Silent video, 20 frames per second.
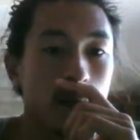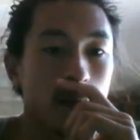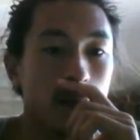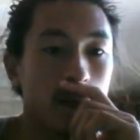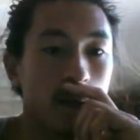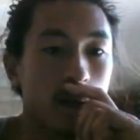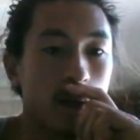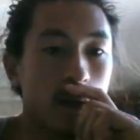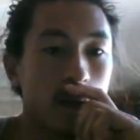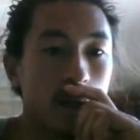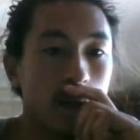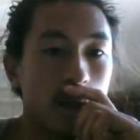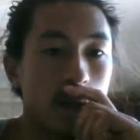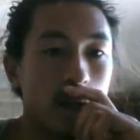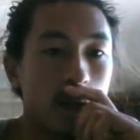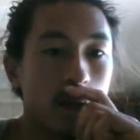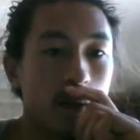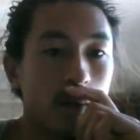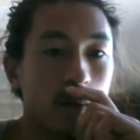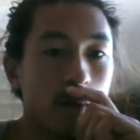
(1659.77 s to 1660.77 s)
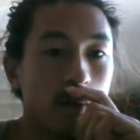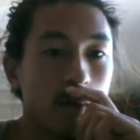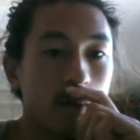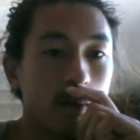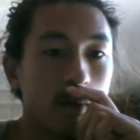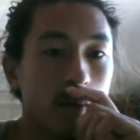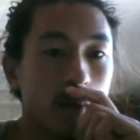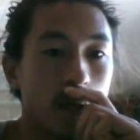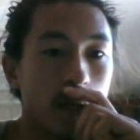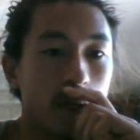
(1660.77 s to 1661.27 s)

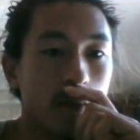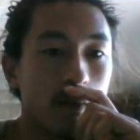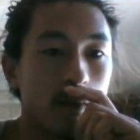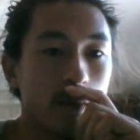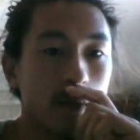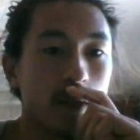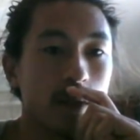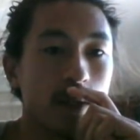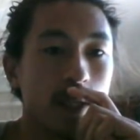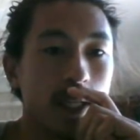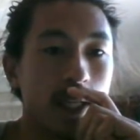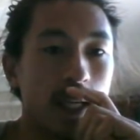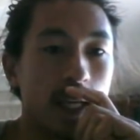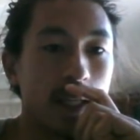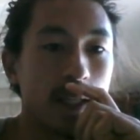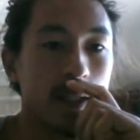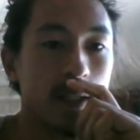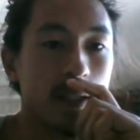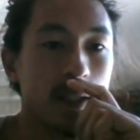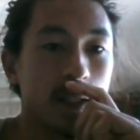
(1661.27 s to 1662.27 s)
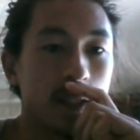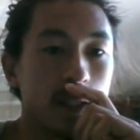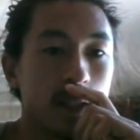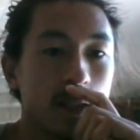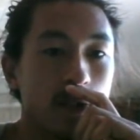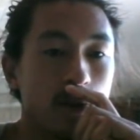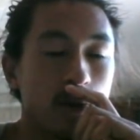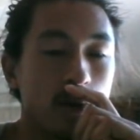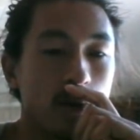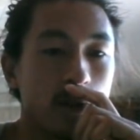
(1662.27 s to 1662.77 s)
I don't really like any of
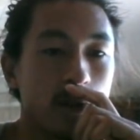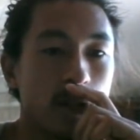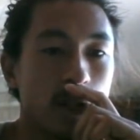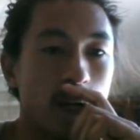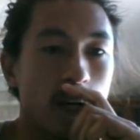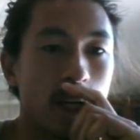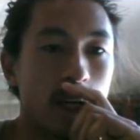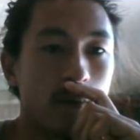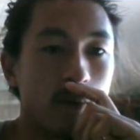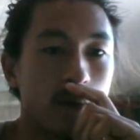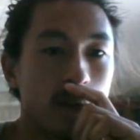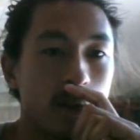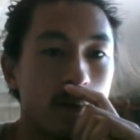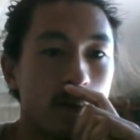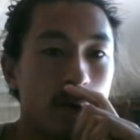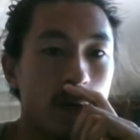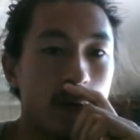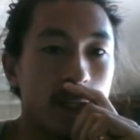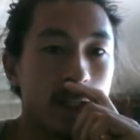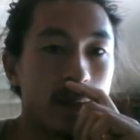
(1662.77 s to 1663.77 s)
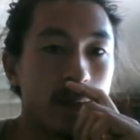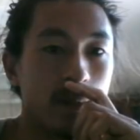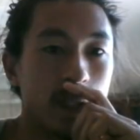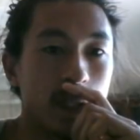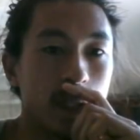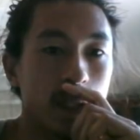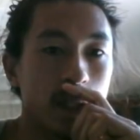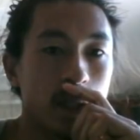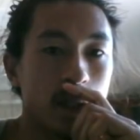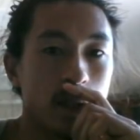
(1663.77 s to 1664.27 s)
these. Dual Shot wouldn't impress
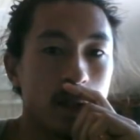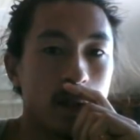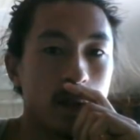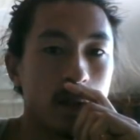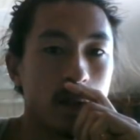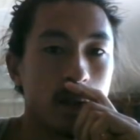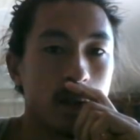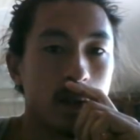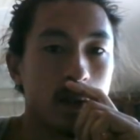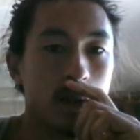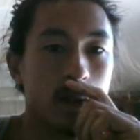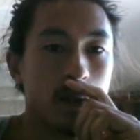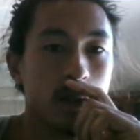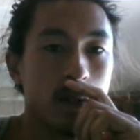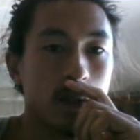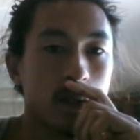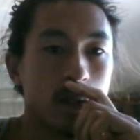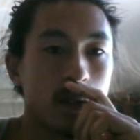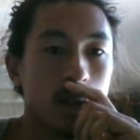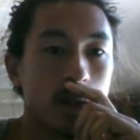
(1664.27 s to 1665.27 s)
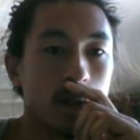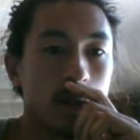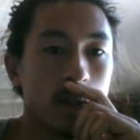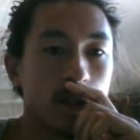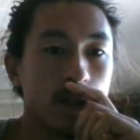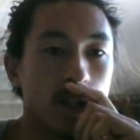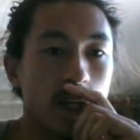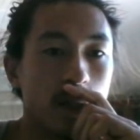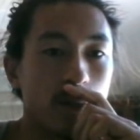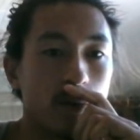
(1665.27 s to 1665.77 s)
me.
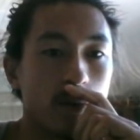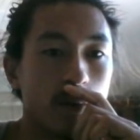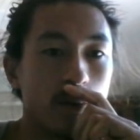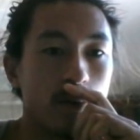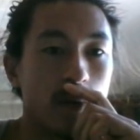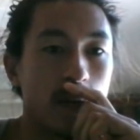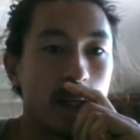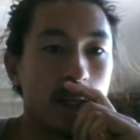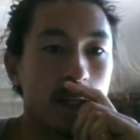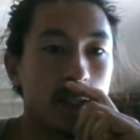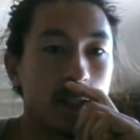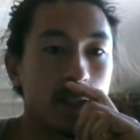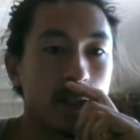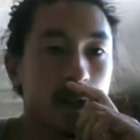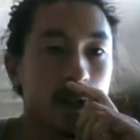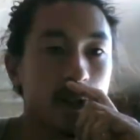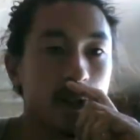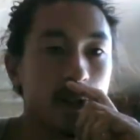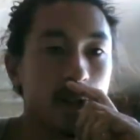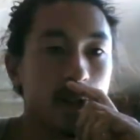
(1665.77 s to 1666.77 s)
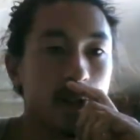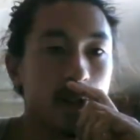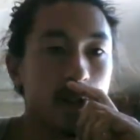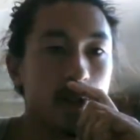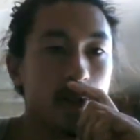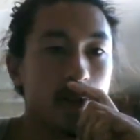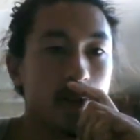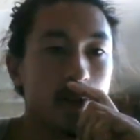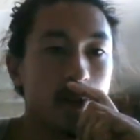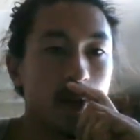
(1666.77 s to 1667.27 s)
Shaper Apprentice,
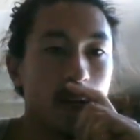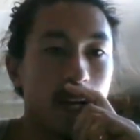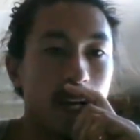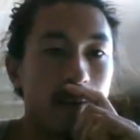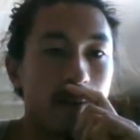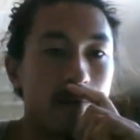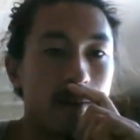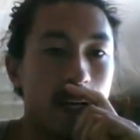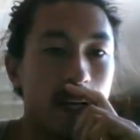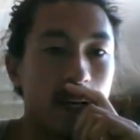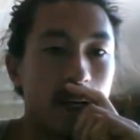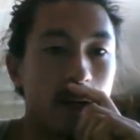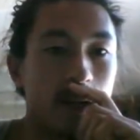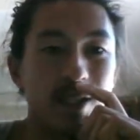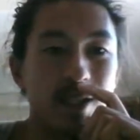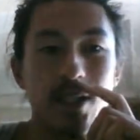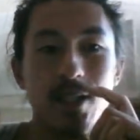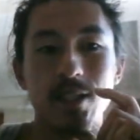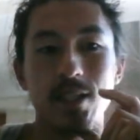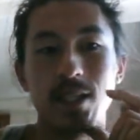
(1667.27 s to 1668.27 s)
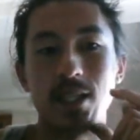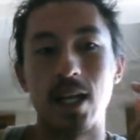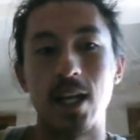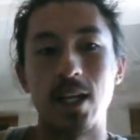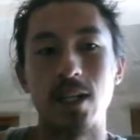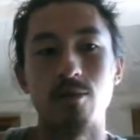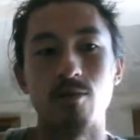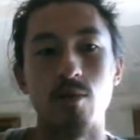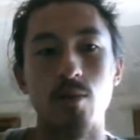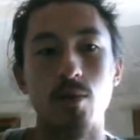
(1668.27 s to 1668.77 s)
Dive Down, didn't see
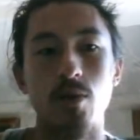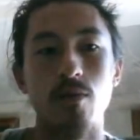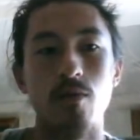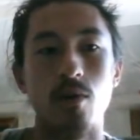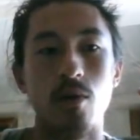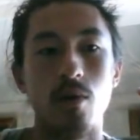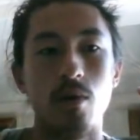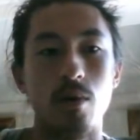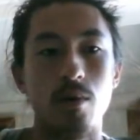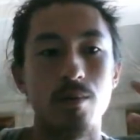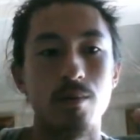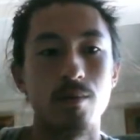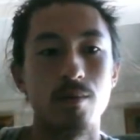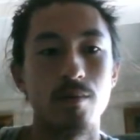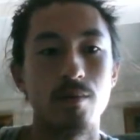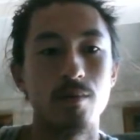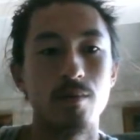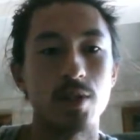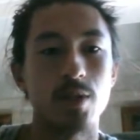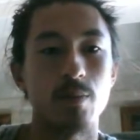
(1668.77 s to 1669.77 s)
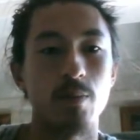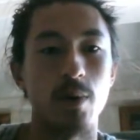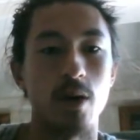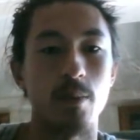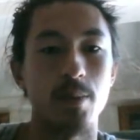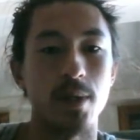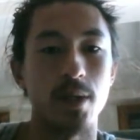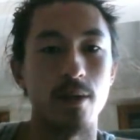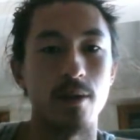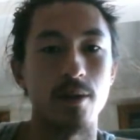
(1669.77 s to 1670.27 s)
any removal. Spell
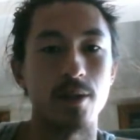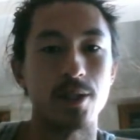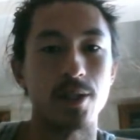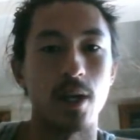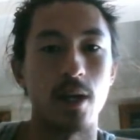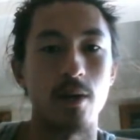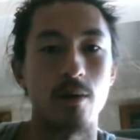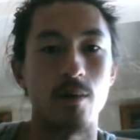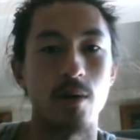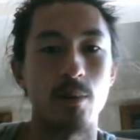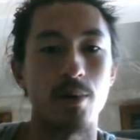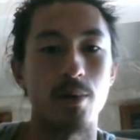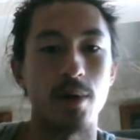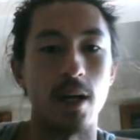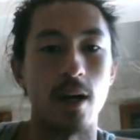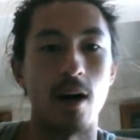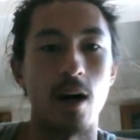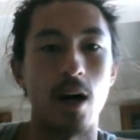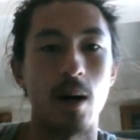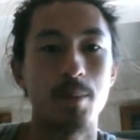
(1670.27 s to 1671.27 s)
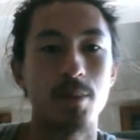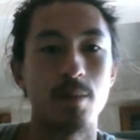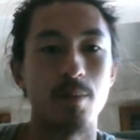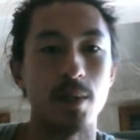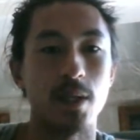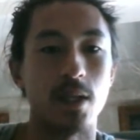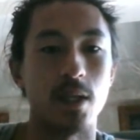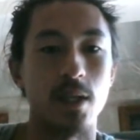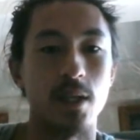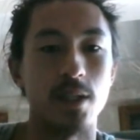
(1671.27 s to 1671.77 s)
Pierce, I don't want to play Opt
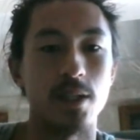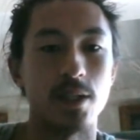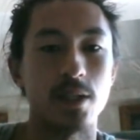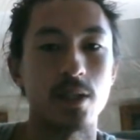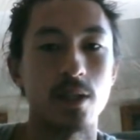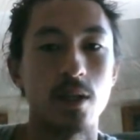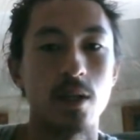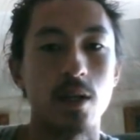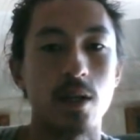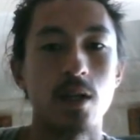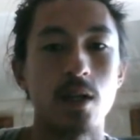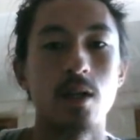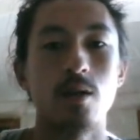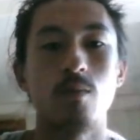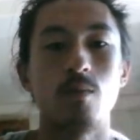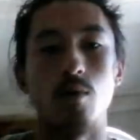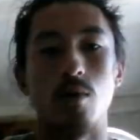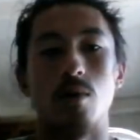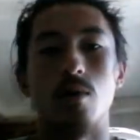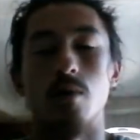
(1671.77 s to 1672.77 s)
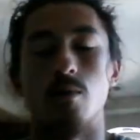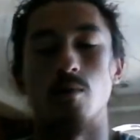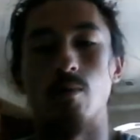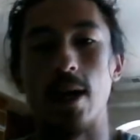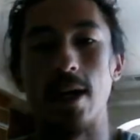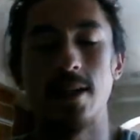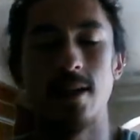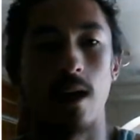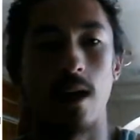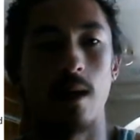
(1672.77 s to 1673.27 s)
because we're
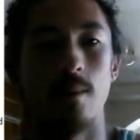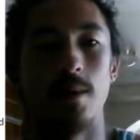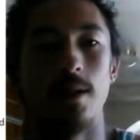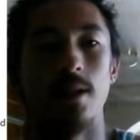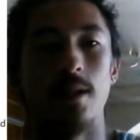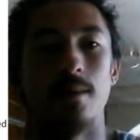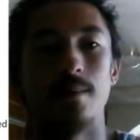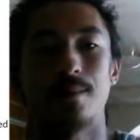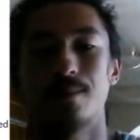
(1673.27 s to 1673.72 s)
red dominant.